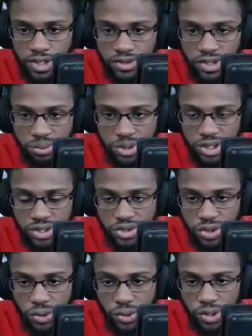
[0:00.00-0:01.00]
There'll be a
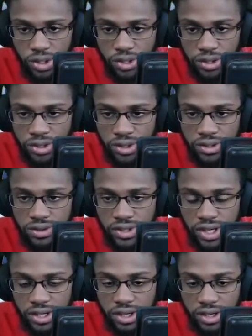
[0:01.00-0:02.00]
door
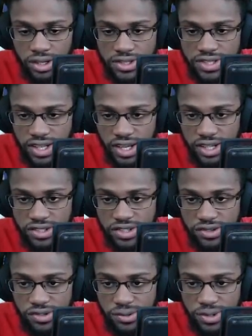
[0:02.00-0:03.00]
that scans
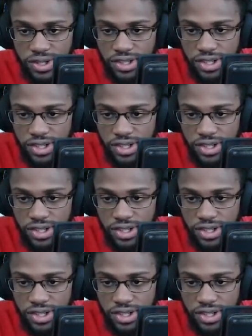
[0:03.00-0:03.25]
you, and then